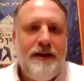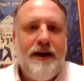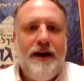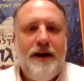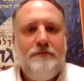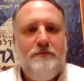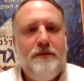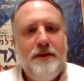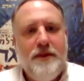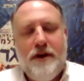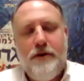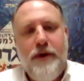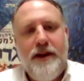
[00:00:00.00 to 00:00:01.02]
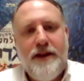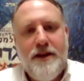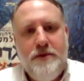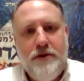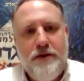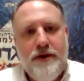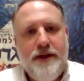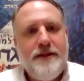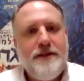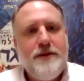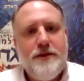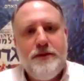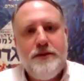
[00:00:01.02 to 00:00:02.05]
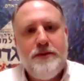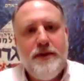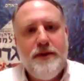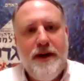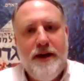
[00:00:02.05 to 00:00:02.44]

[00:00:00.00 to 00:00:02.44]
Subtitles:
the Haredi community into